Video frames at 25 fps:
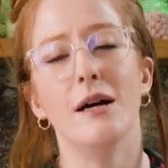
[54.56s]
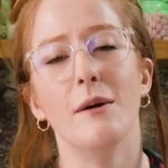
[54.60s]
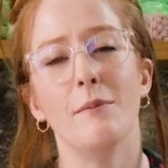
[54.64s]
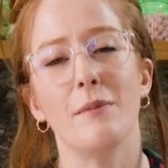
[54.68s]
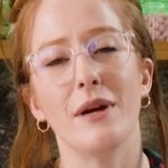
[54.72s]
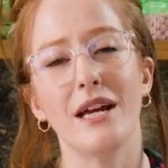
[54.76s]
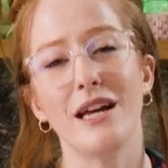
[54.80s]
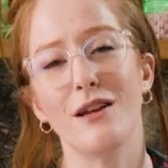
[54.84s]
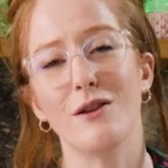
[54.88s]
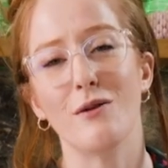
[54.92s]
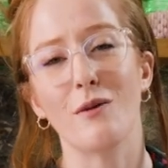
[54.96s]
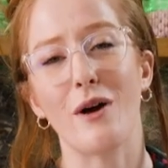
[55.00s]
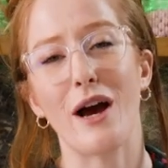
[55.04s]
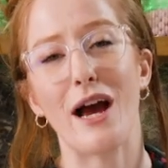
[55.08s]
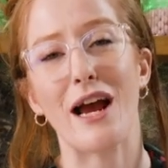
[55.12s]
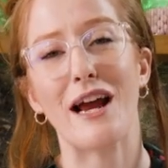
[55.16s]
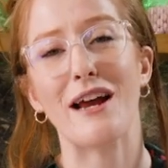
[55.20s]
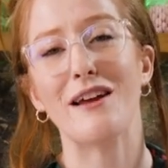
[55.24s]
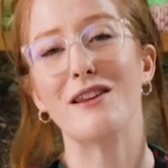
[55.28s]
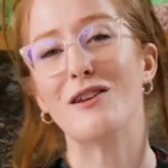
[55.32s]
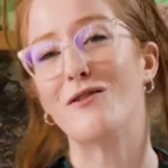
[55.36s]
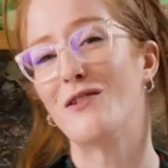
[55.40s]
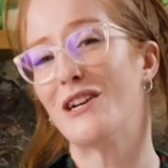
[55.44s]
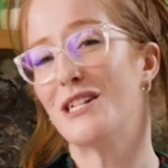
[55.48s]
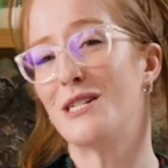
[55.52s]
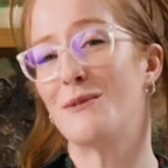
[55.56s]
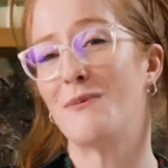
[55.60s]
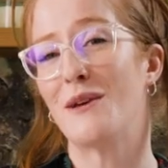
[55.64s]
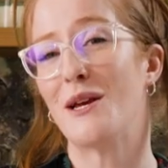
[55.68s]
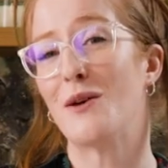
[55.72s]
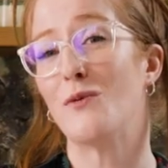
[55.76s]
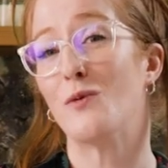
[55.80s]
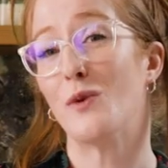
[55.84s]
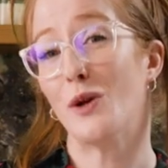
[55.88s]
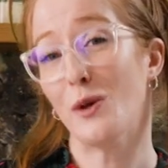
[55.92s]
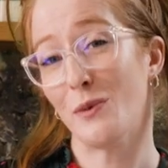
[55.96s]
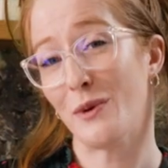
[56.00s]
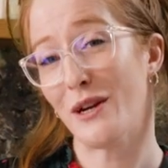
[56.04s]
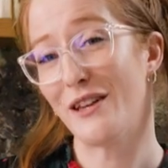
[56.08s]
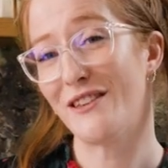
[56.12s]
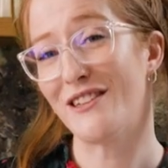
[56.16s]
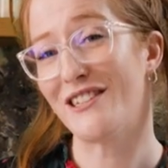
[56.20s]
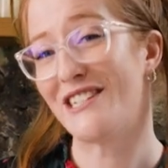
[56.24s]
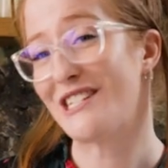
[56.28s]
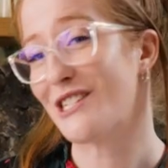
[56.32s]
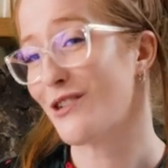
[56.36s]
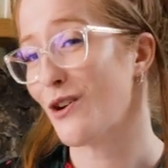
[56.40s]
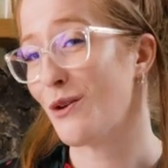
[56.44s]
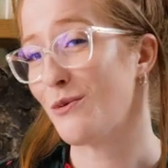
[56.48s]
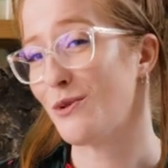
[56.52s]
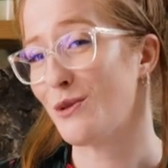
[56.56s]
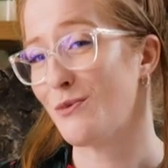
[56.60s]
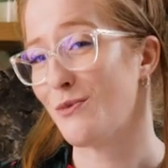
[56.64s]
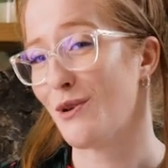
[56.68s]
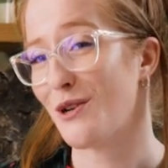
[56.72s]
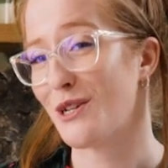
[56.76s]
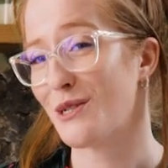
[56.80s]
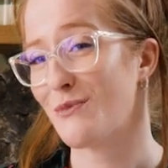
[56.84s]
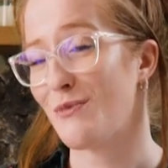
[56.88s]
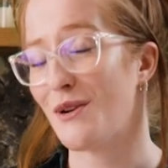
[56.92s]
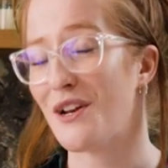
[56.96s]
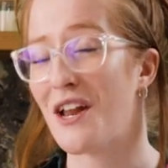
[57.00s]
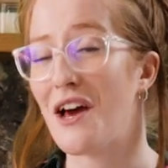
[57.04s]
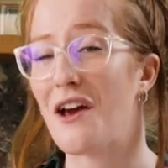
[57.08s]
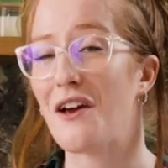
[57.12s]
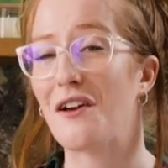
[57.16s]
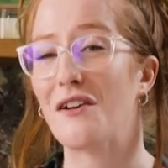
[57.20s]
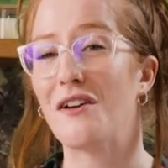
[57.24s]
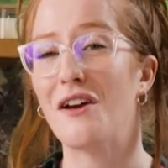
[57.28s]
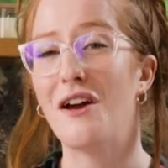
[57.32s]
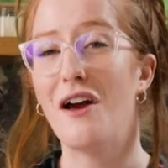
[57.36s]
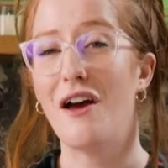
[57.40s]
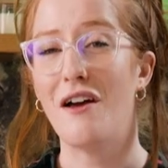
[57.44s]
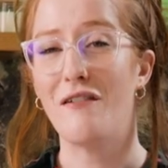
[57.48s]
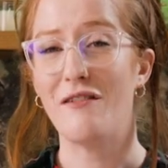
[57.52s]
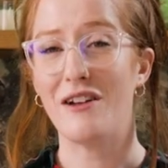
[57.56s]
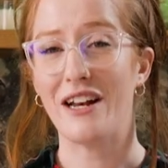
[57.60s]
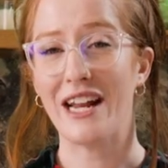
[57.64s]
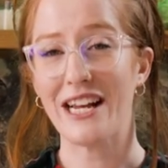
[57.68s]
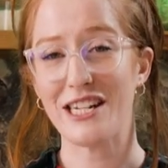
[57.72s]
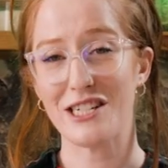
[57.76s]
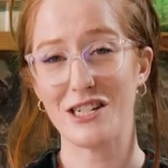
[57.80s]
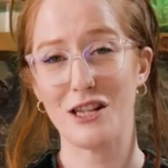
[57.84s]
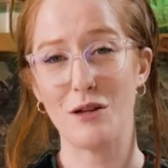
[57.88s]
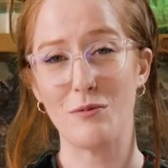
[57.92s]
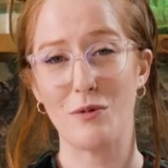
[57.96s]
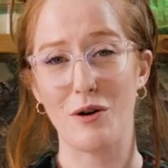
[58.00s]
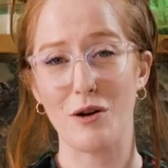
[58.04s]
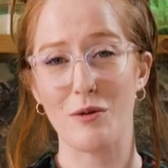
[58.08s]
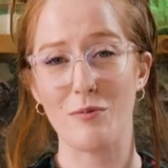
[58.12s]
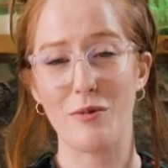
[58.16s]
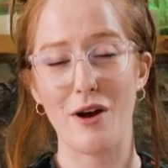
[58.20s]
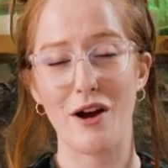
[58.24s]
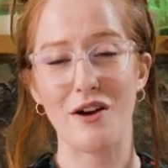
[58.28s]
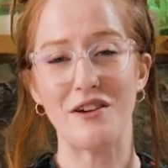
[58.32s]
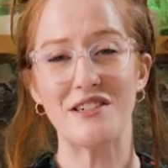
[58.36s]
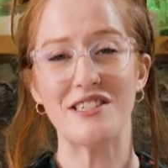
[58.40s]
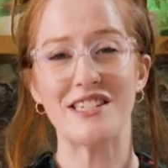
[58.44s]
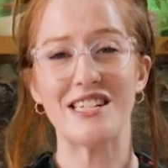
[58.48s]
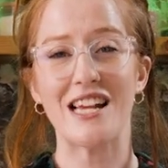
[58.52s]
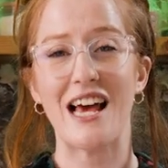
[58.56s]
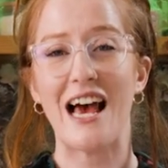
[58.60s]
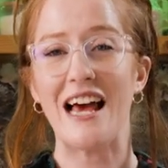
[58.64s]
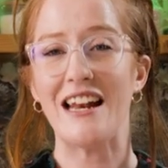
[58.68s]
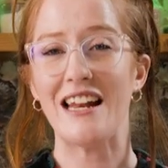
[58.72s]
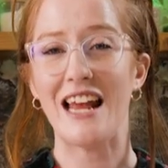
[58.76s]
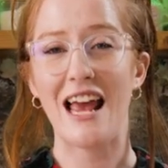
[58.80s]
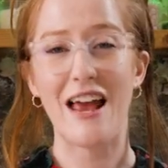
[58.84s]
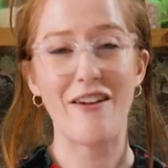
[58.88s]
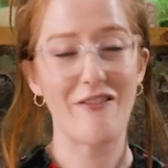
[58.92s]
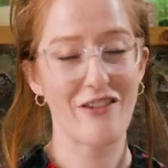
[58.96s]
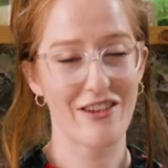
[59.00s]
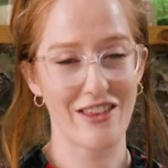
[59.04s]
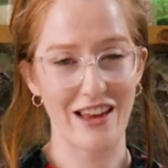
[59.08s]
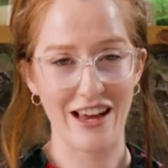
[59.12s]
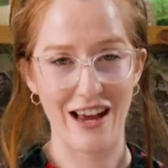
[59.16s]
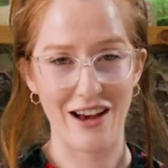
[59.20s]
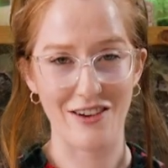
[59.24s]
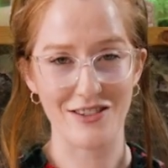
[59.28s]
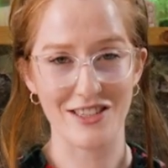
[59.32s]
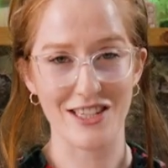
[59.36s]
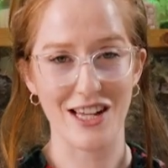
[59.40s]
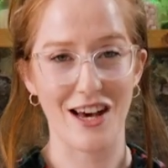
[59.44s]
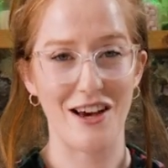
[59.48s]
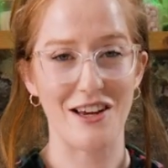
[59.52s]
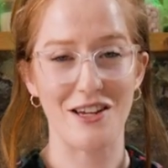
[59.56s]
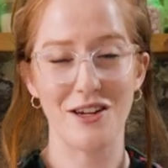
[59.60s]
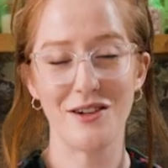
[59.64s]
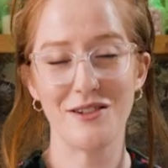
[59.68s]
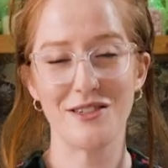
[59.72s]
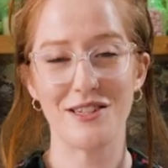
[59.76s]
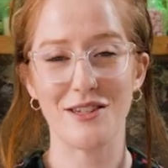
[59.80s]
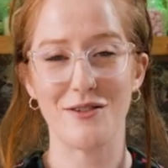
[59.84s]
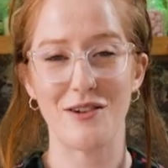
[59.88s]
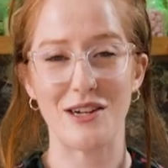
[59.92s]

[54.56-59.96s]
But either way, the recipe will be in the description box below, link to the blog post, and everything else that I use in